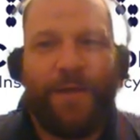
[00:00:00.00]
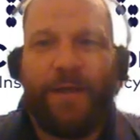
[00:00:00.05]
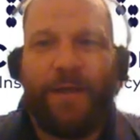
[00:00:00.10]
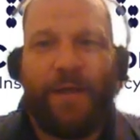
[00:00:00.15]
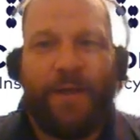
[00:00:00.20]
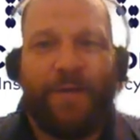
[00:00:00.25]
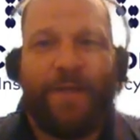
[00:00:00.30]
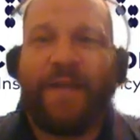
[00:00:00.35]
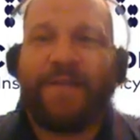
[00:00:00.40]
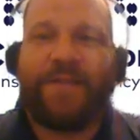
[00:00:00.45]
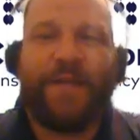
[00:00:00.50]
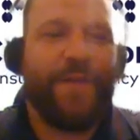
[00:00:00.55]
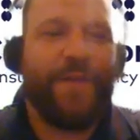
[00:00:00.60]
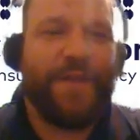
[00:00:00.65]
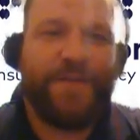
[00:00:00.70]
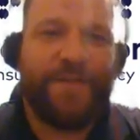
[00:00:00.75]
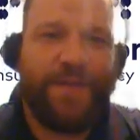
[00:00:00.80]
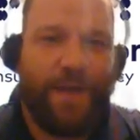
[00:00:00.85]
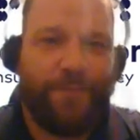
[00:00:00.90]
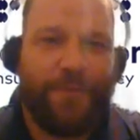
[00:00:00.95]
And that's how they
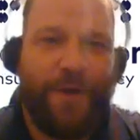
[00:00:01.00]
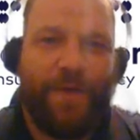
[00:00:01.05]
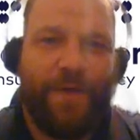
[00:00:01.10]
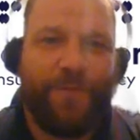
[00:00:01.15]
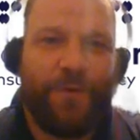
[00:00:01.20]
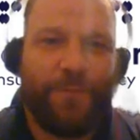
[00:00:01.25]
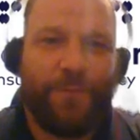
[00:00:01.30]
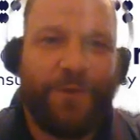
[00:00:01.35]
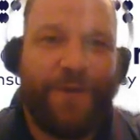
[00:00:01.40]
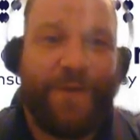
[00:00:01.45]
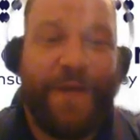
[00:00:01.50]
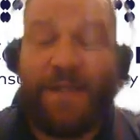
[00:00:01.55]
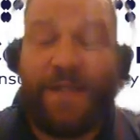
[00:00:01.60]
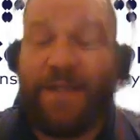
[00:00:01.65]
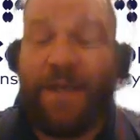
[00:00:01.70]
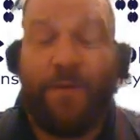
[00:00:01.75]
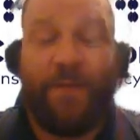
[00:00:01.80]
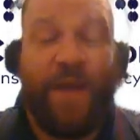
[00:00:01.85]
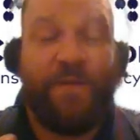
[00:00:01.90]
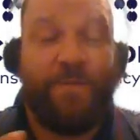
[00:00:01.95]
stay profitable. And that's
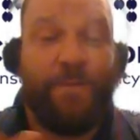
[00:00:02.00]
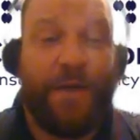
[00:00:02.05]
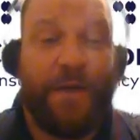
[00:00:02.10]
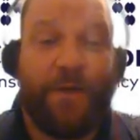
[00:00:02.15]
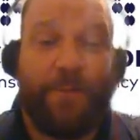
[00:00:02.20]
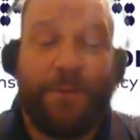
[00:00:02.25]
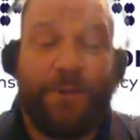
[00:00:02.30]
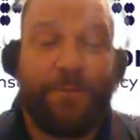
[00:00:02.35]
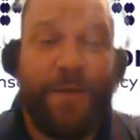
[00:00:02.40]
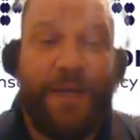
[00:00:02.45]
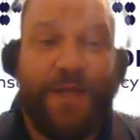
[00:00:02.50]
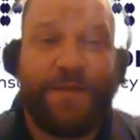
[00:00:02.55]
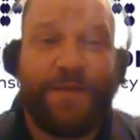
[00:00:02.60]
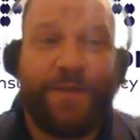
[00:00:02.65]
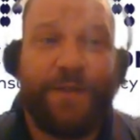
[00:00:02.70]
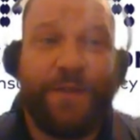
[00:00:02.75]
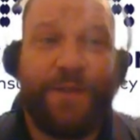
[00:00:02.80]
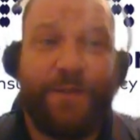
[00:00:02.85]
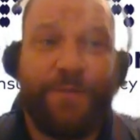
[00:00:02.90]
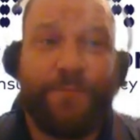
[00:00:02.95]
how they've been able to
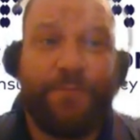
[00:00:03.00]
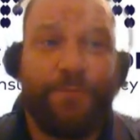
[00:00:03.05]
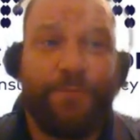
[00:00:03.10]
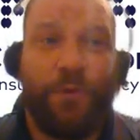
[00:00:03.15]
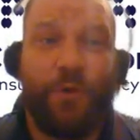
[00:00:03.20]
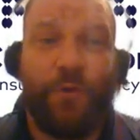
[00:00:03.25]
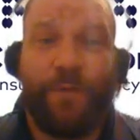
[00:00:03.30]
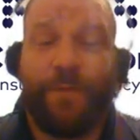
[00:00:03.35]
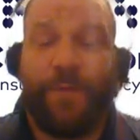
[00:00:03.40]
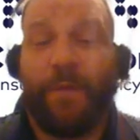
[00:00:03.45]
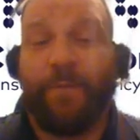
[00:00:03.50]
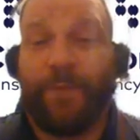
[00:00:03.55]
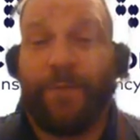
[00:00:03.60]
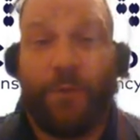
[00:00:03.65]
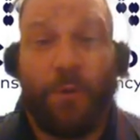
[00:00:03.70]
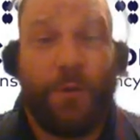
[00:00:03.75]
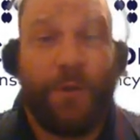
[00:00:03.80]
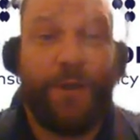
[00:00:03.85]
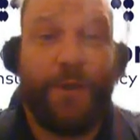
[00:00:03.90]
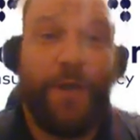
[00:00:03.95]
basically move from
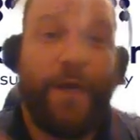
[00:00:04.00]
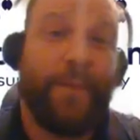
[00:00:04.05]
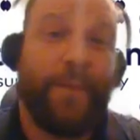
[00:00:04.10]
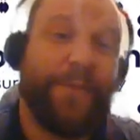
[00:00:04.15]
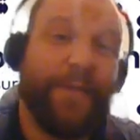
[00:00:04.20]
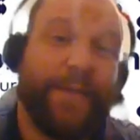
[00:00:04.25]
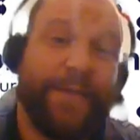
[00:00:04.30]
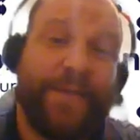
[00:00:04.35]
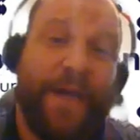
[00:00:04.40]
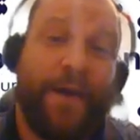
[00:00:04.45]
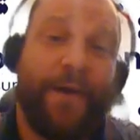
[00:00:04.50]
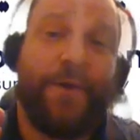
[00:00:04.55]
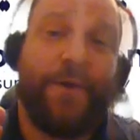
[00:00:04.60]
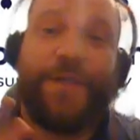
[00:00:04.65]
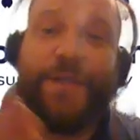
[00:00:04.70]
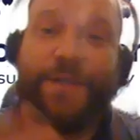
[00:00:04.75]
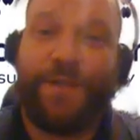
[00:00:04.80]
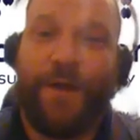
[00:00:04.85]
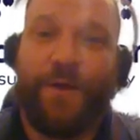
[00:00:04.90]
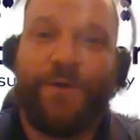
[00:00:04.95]
Florida up the entire
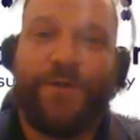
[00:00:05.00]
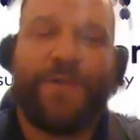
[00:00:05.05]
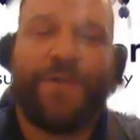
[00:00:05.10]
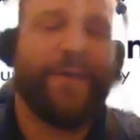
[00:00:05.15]
East Coast.